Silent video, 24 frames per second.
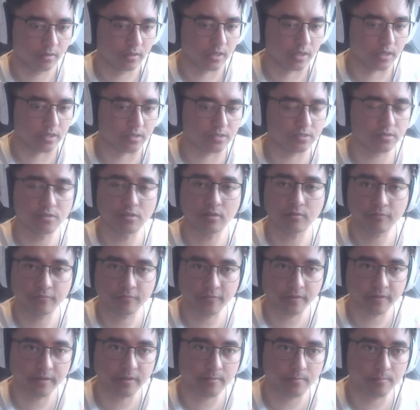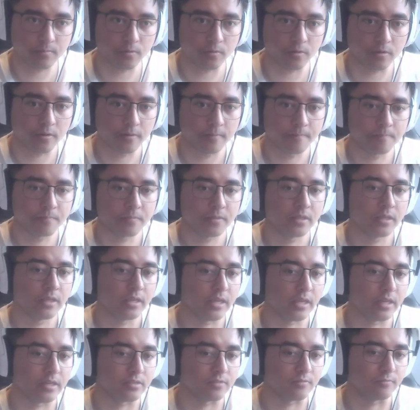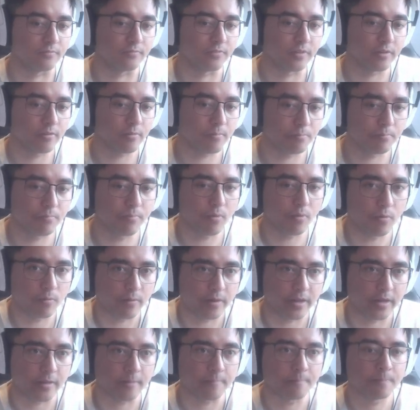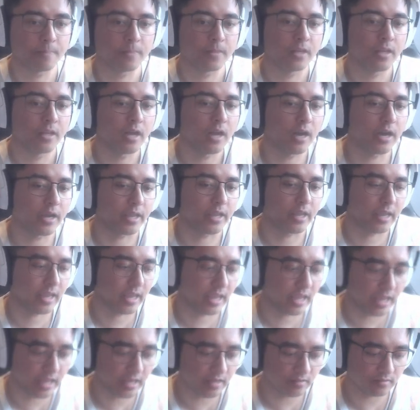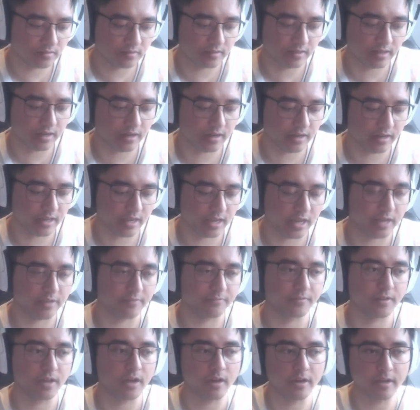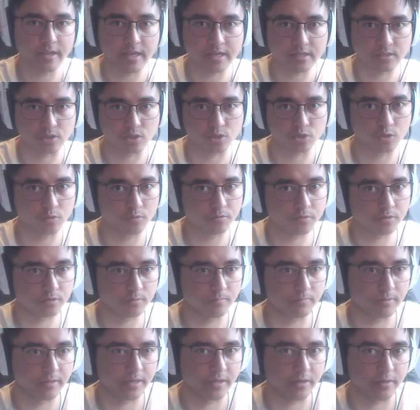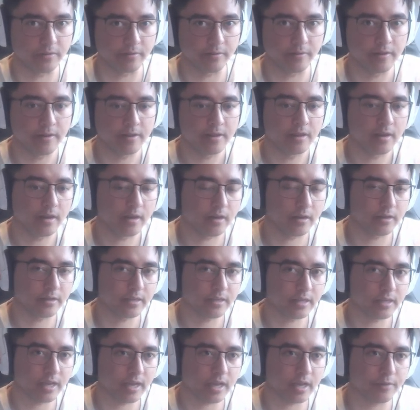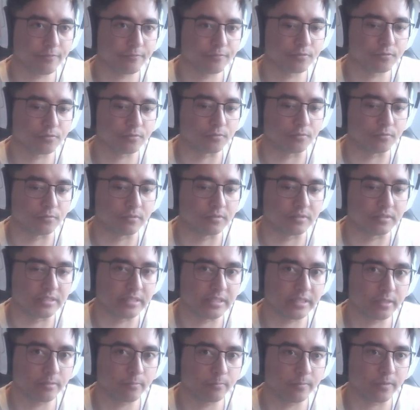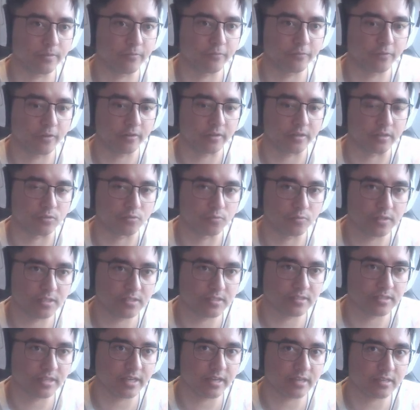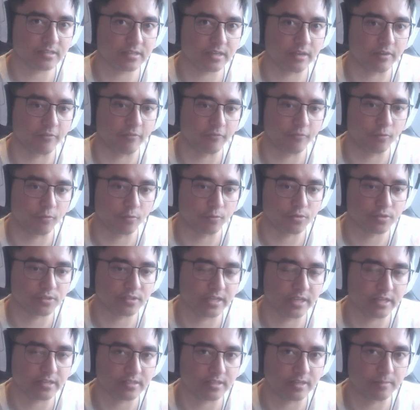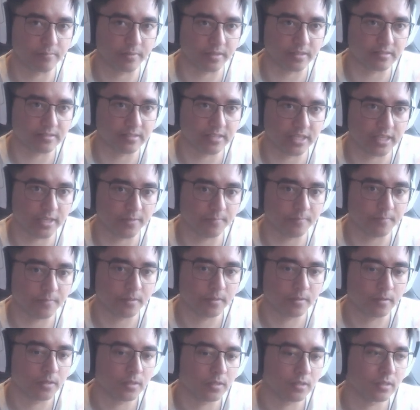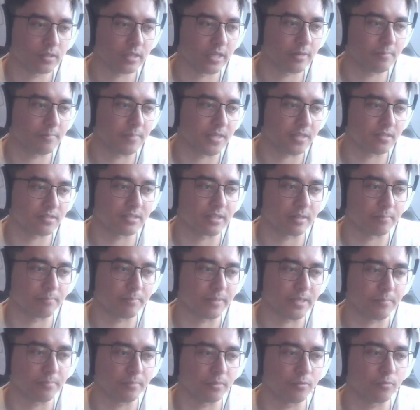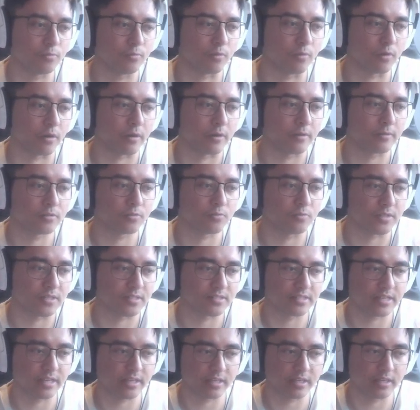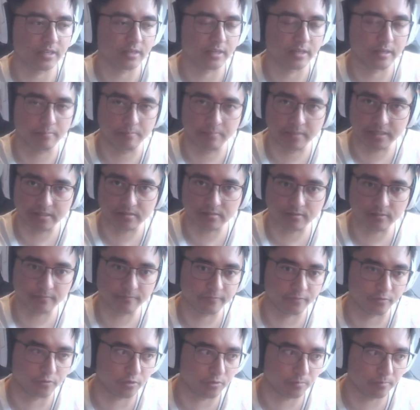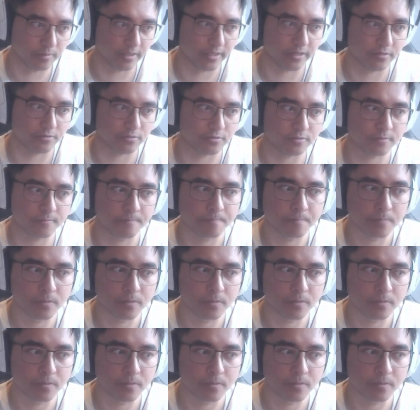It is not fun anymore. It is very boring. I hate that I have, I as a solo queue player, I have to deal with fucking 3 stacks and 4 stacks in my team. That means that people who are 3 stacking, it means for new players,